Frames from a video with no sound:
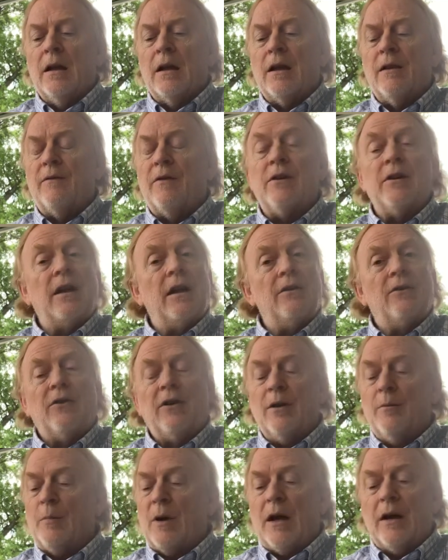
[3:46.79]
If they're not
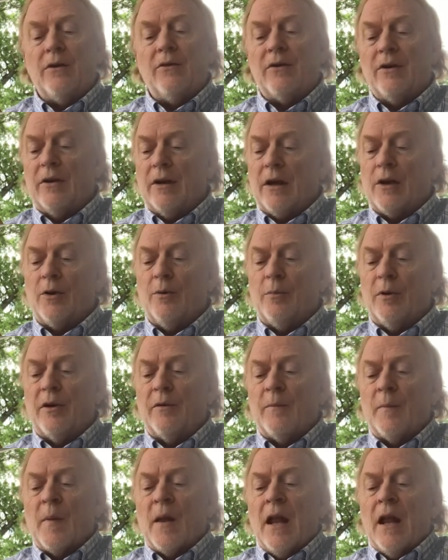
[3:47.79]
seeing bodies, they're not going to believe.
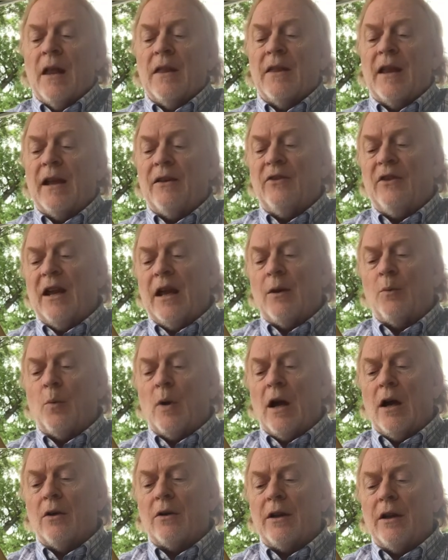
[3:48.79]
That said,
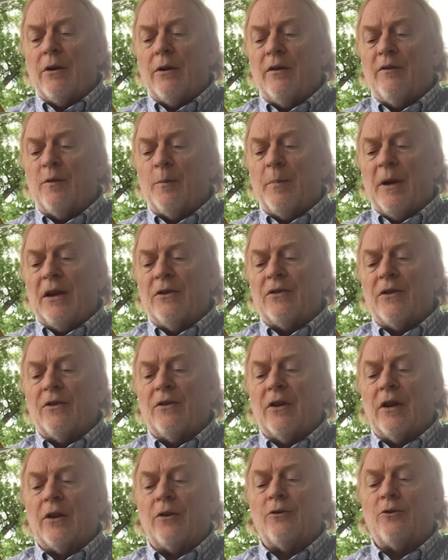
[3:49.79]
while caring for patients
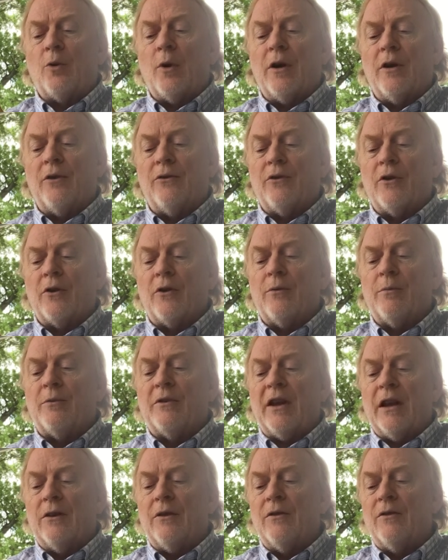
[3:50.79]
in extraordinary
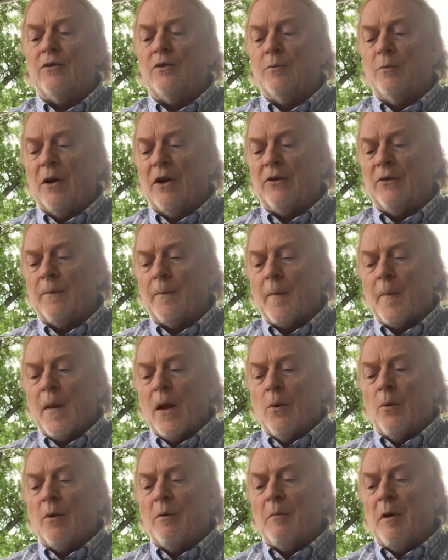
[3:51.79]
circumstances, you must
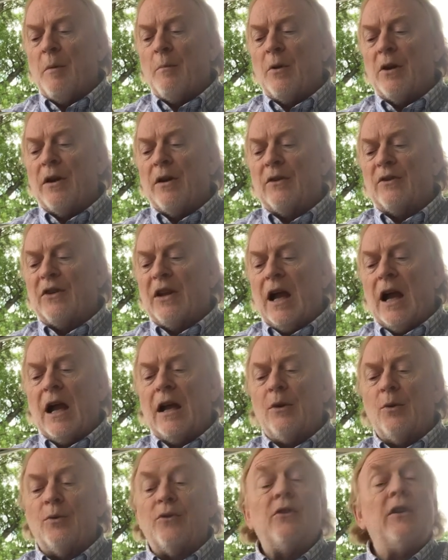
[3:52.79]
Remember, it is
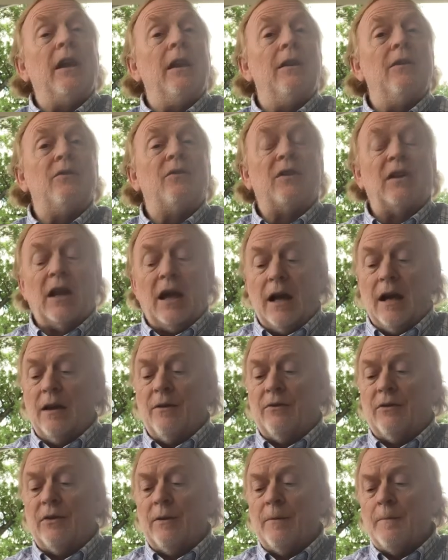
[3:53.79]
God who saves
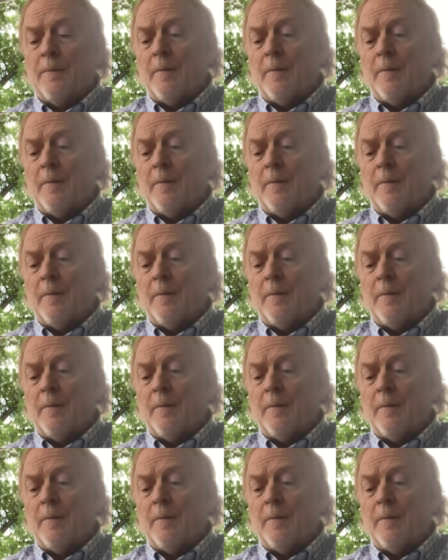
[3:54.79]
lives.